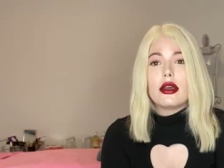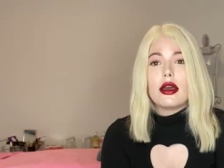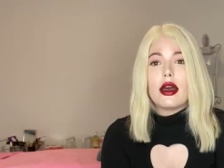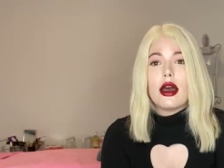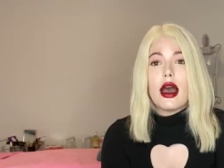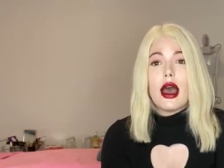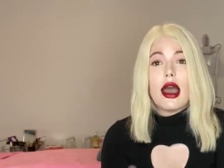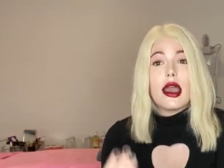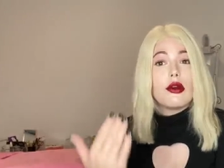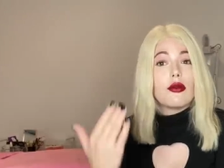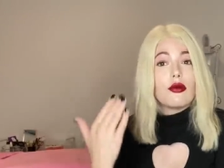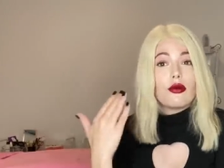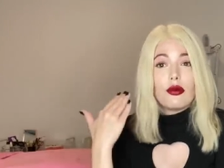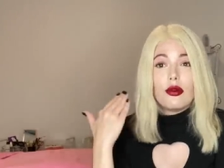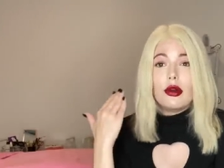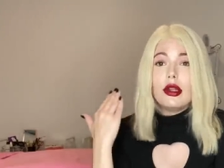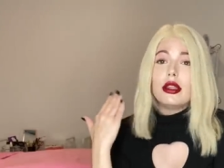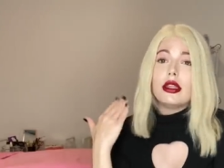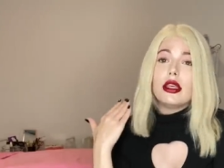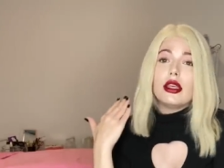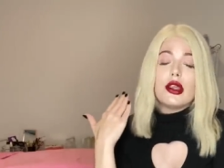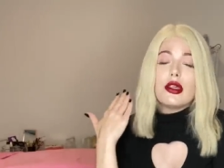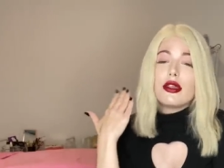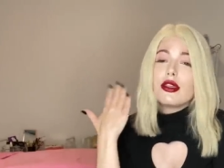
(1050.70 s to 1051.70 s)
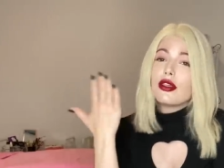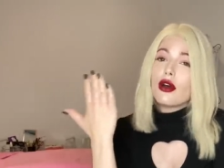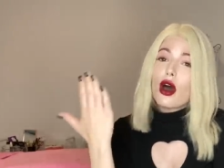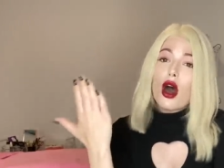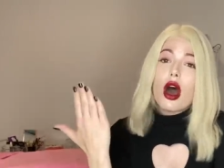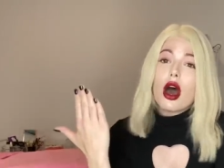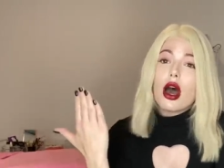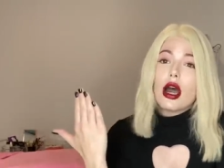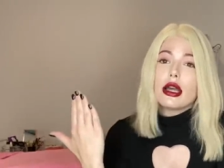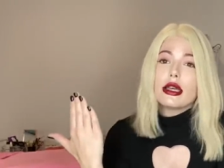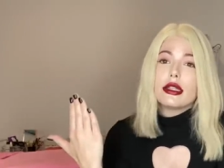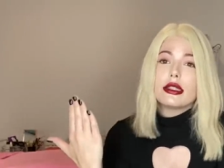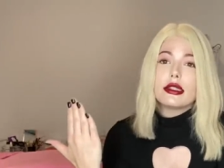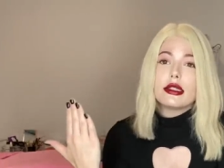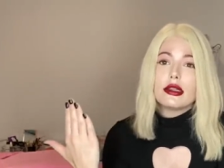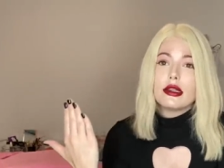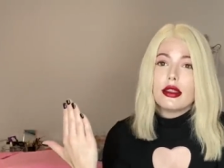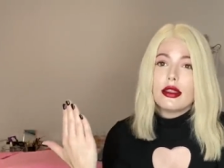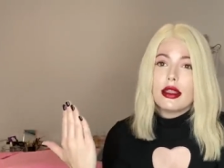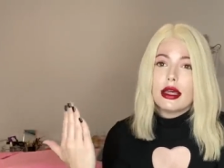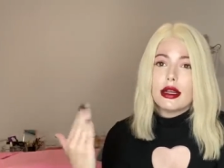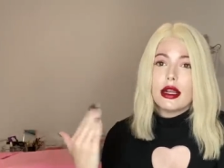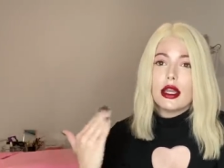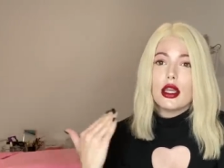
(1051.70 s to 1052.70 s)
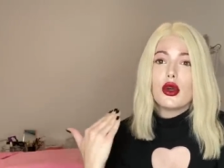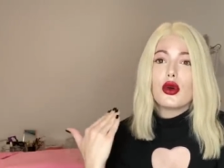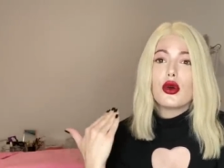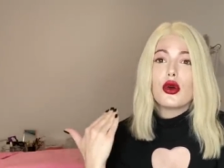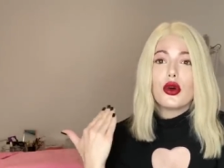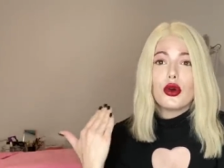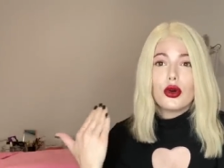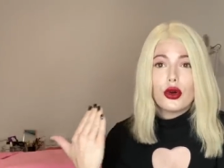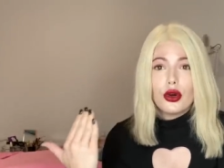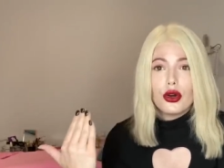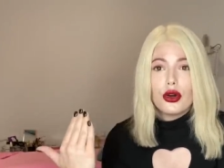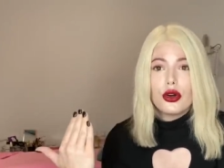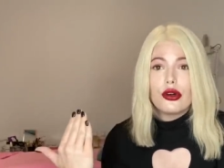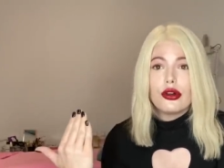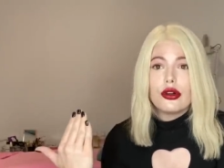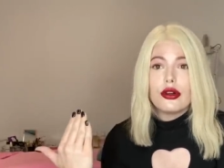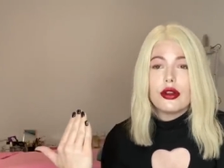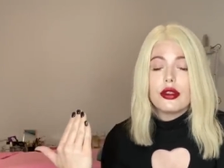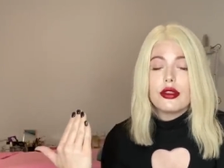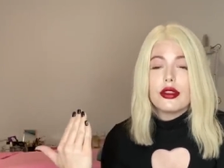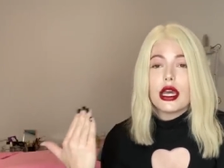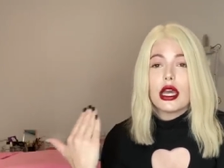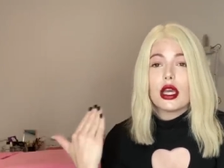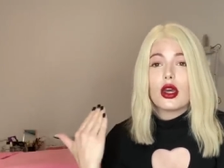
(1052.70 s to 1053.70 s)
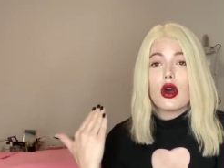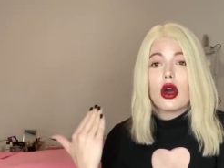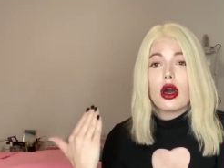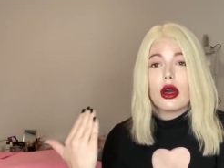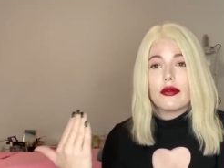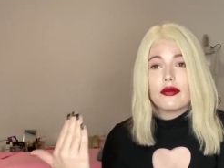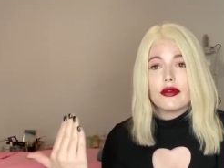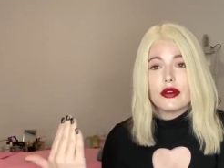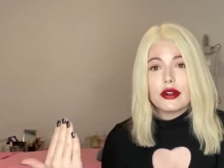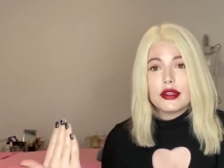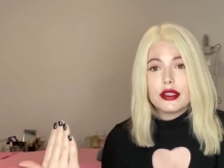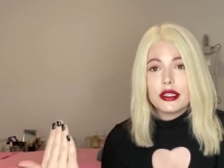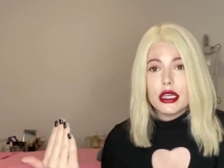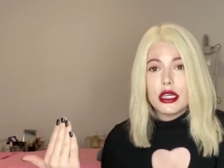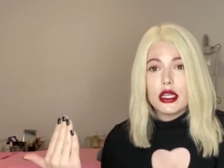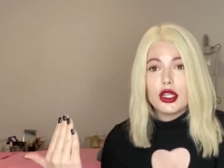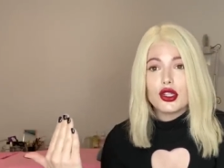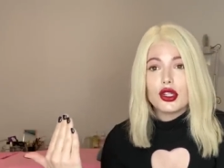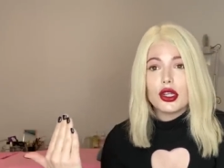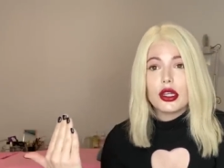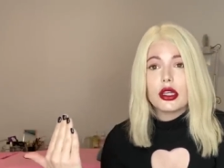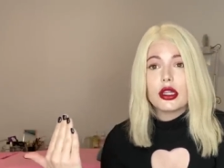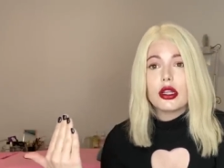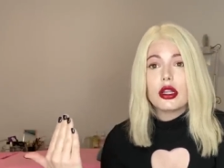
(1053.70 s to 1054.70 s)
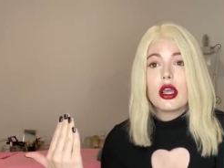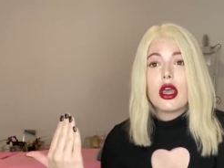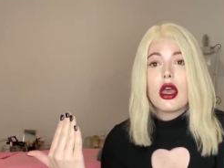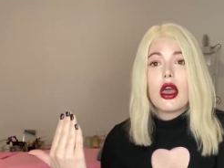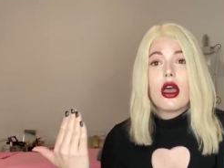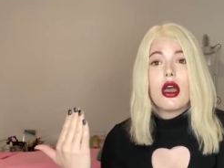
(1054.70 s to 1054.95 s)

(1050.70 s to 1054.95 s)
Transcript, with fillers: I really thought that I heard that conversation,